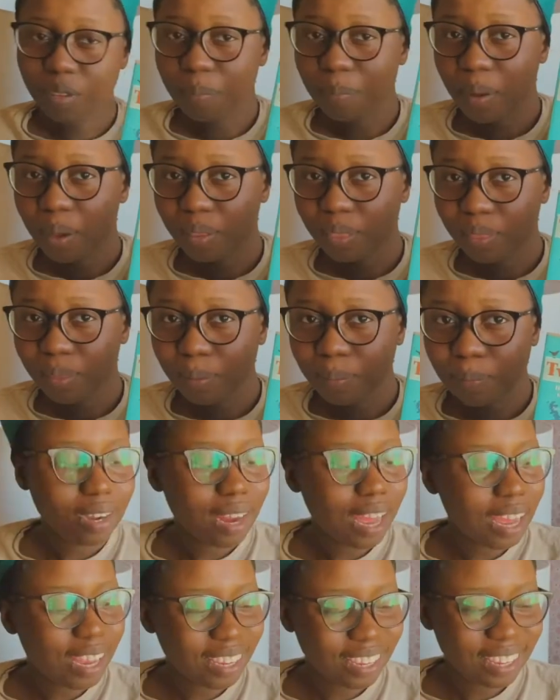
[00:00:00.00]
about them.
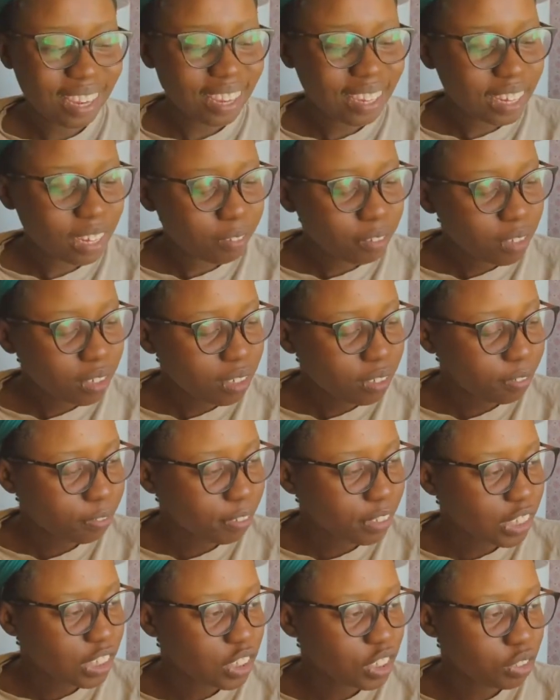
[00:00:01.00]
I, I never
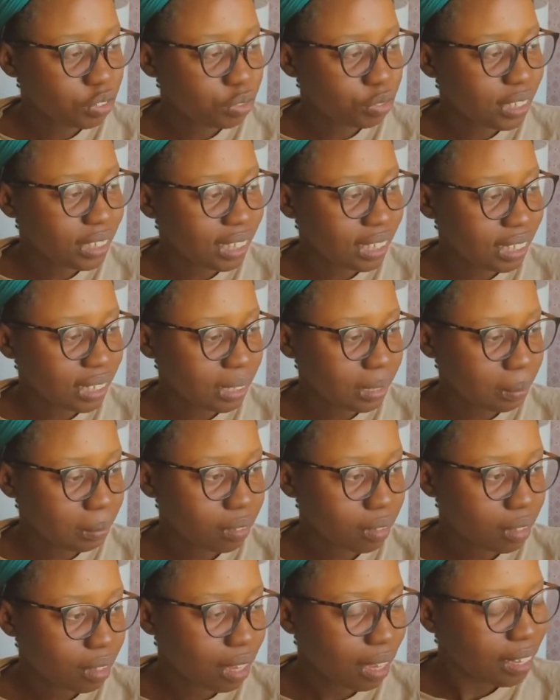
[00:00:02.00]
finished reading them,
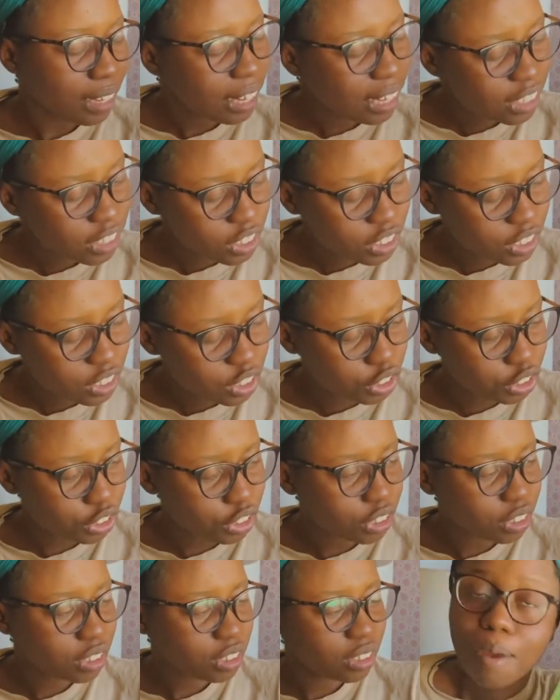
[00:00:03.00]
and I actually
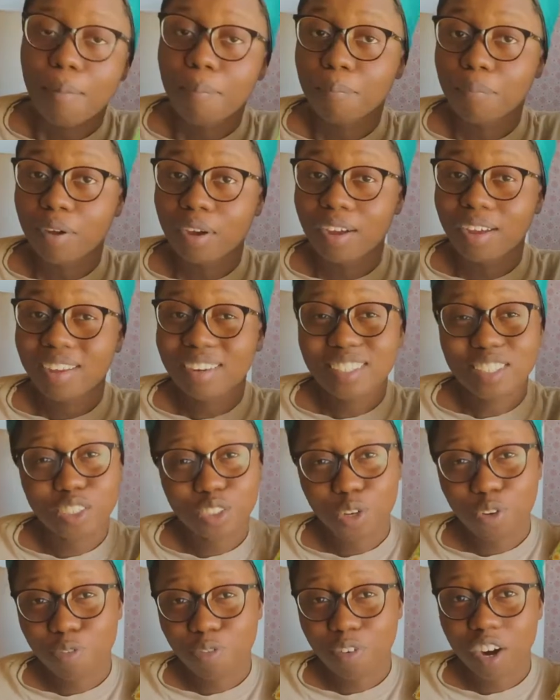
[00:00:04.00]
should. But so
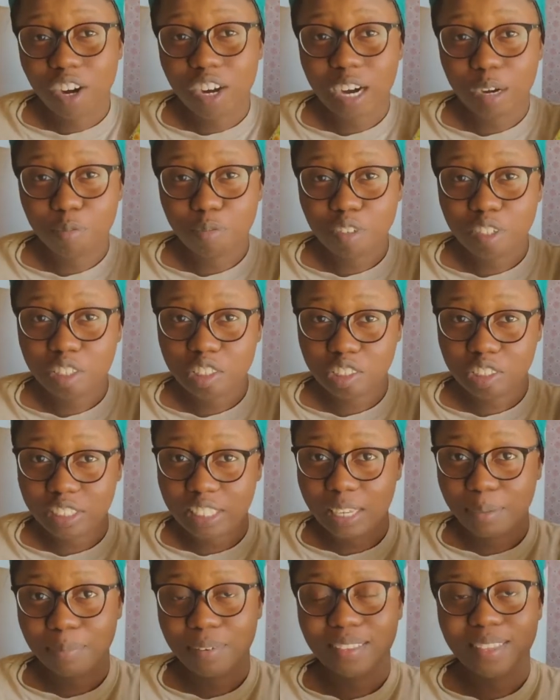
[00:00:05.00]
far, I'm really just
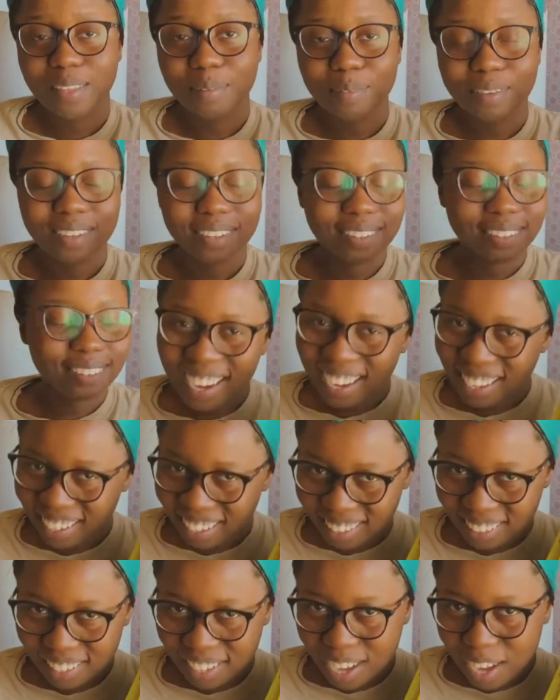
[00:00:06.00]
keeping them because I like
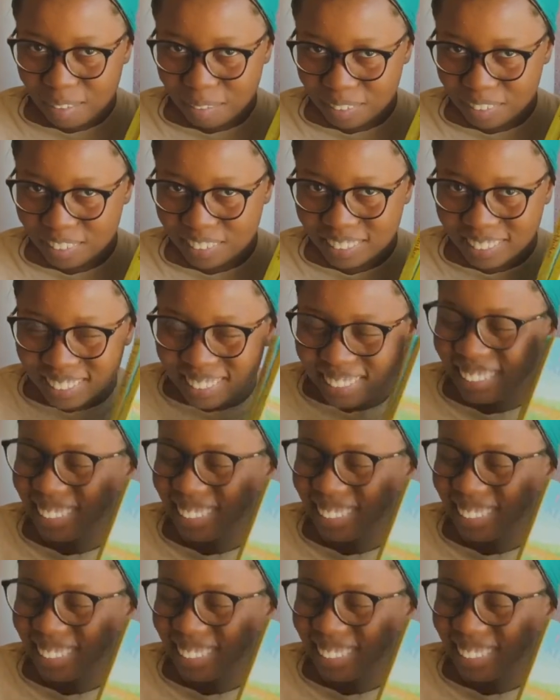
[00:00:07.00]
the covers.